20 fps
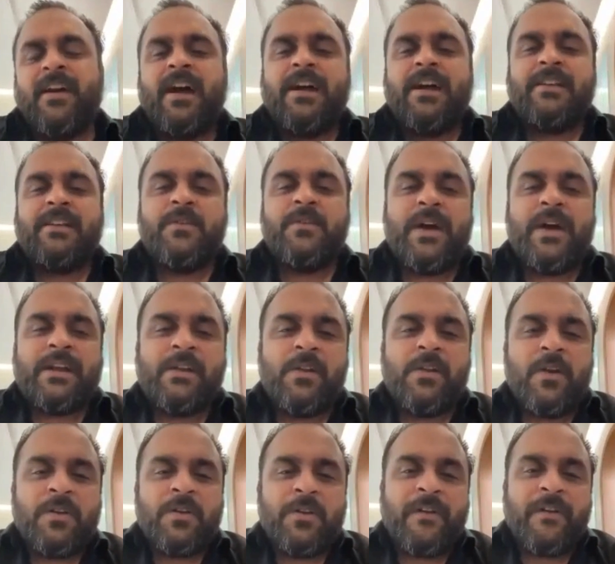And you had a
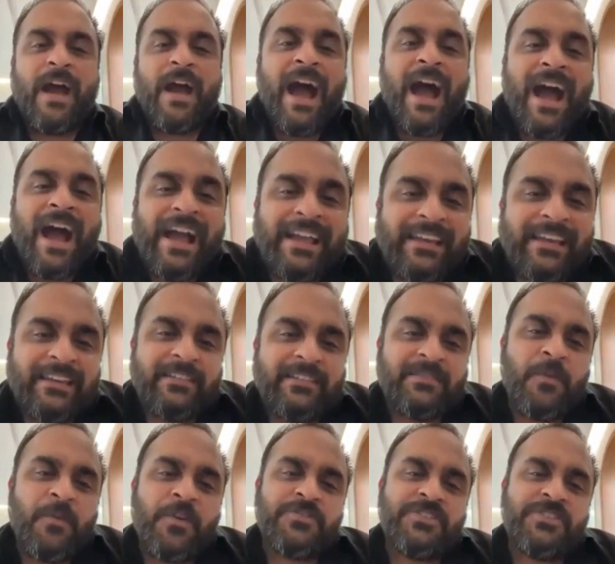lot of
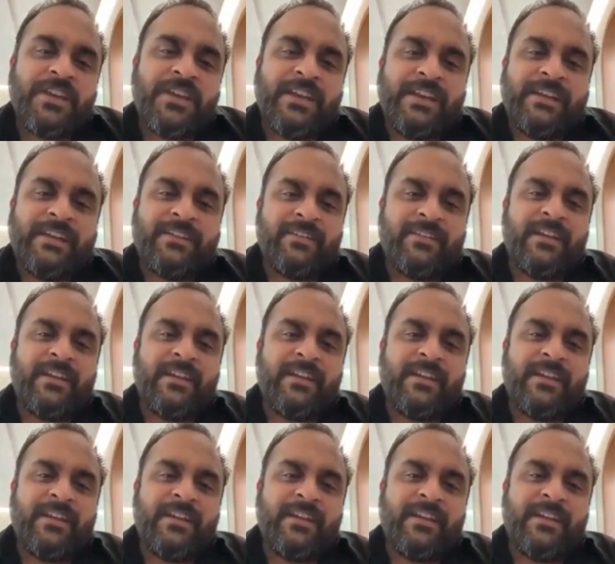eyes watching it,